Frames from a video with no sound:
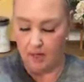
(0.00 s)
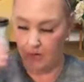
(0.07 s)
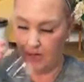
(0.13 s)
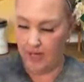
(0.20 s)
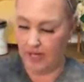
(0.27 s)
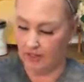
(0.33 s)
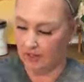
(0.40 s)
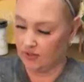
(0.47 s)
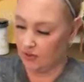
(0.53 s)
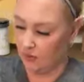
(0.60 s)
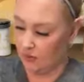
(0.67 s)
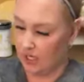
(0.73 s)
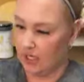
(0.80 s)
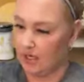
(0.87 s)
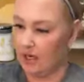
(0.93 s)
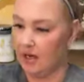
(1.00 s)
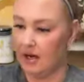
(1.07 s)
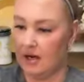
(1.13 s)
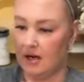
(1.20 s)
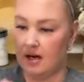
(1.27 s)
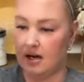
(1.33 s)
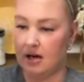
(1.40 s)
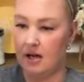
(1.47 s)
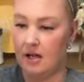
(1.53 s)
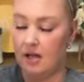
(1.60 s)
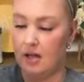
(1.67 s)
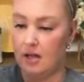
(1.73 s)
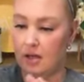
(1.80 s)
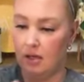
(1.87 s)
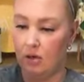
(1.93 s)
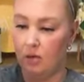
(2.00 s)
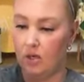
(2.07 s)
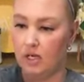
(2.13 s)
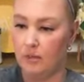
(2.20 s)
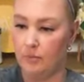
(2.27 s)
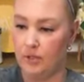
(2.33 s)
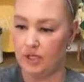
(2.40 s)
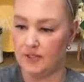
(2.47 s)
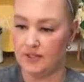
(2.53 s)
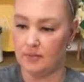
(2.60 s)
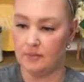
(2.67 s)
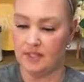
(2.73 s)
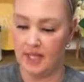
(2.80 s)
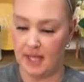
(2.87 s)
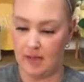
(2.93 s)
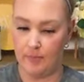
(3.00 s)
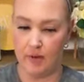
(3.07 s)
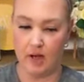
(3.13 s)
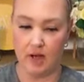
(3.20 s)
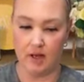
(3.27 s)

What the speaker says: Okay, so we are going to put some tape